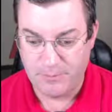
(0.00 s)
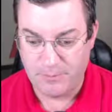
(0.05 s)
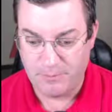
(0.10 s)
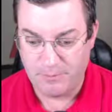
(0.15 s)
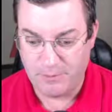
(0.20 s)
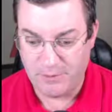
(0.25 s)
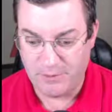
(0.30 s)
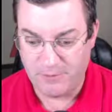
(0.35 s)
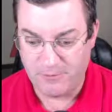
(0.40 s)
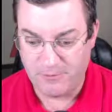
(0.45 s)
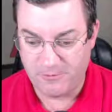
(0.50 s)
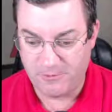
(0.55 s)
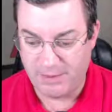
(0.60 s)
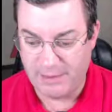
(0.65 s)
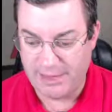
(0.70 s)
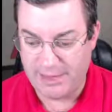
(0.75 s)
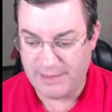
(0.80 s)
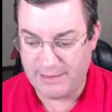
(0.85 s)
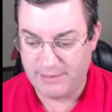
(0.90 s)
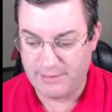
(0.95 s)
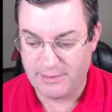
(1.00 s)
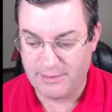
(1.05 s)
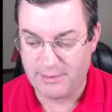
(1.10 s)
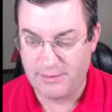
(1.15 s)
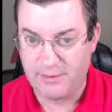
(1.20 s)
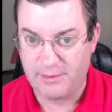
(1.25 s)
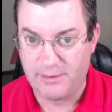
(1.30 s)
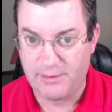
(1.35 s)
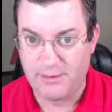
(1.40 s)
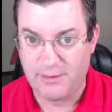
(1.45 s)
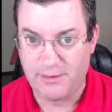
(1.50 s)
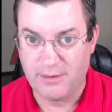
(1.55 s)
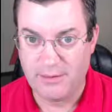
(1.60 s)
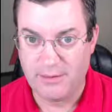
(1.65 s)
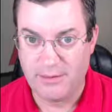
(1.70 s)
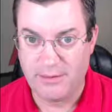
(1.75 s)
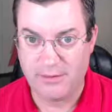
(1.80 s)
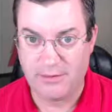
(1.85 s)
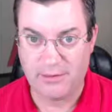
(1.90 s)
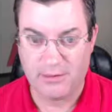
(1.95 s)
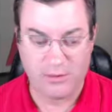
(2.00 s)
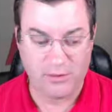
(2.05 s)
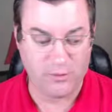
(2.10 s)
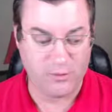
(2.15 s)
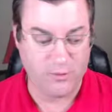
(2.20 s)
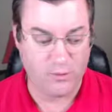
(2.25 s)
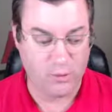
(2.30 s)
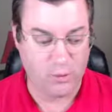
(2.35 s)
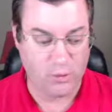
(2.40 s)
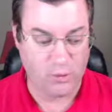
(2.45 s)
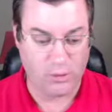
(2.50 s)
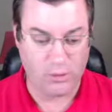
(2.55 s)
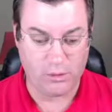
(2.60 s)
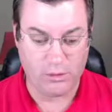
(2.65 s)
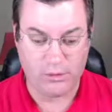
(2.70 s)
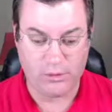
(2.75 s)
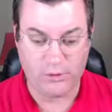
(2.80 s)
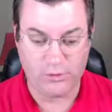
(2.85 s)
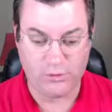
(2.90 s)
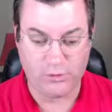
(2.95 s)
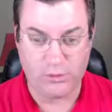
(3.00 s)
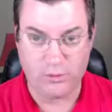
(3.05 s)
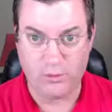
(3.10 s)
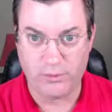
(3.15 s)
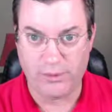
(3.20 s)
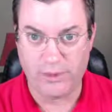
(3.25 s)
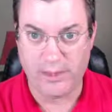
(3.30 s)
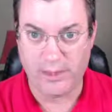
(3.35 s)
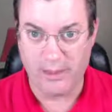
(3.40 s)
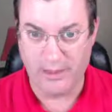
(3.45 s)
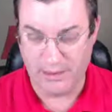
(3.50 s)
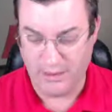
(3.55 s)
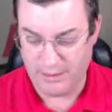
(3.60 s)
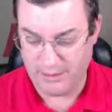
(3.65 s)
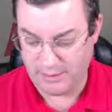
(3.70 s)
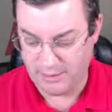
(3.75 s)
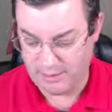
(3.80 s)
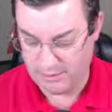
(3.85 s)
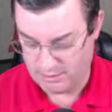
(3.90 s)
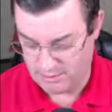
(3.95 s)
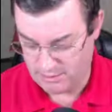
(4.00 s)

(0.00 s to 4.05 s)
B flat, hit the 4, control 9,